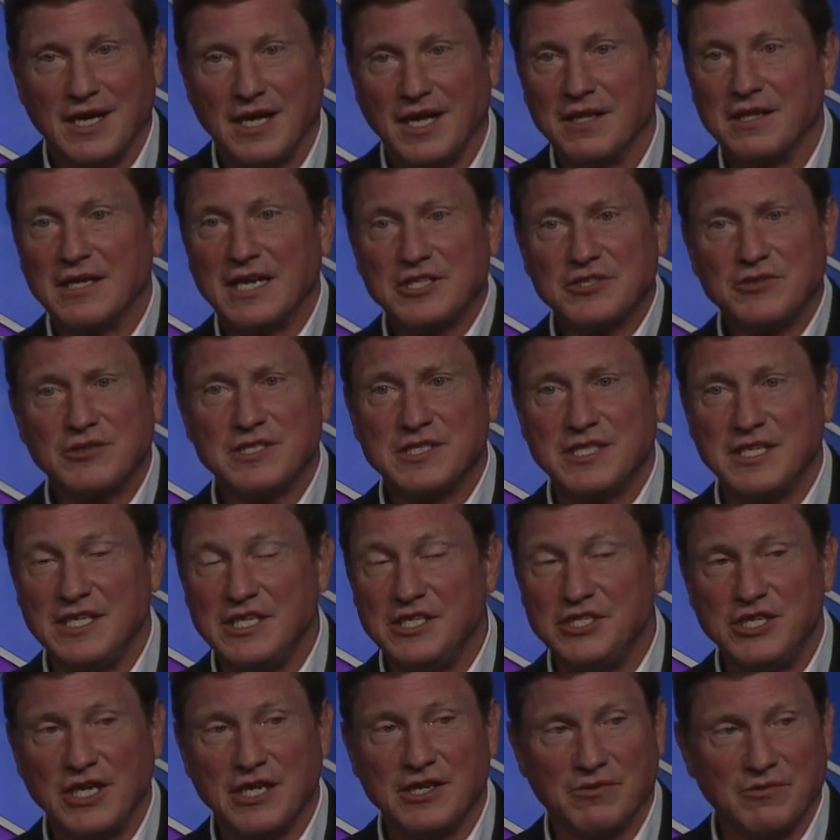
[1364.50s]

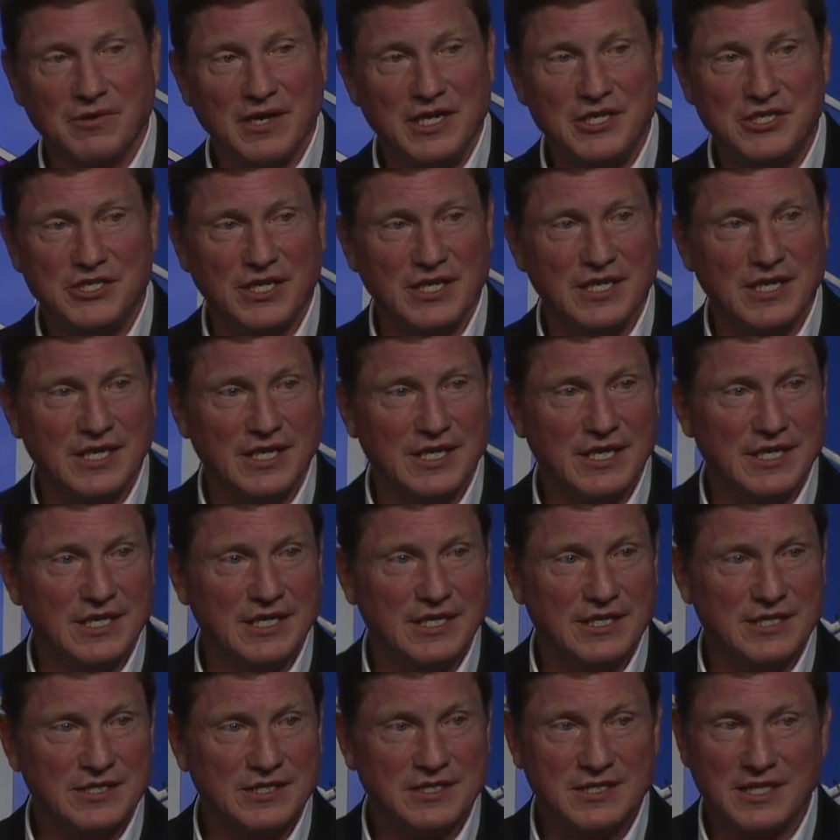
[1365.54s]
electricity generation
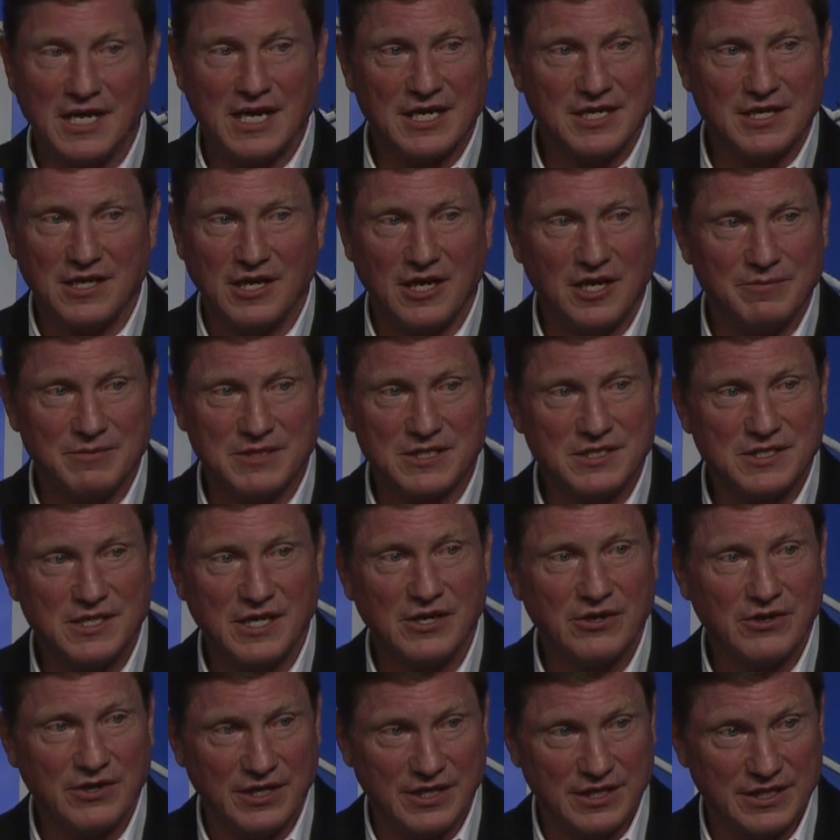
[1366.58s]
is not at all
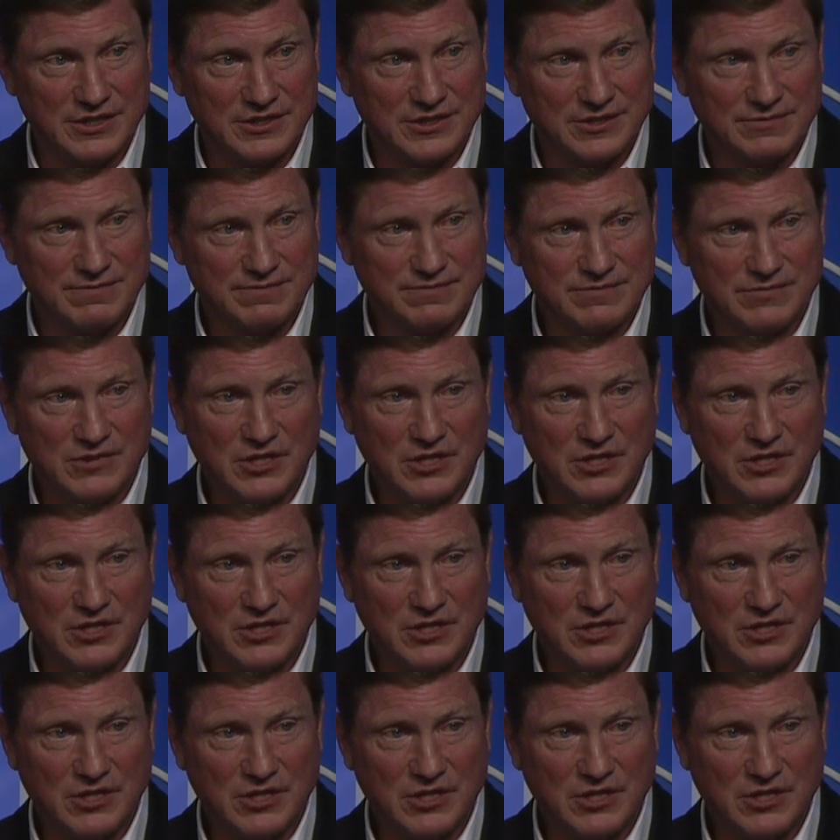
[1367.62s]
mysterious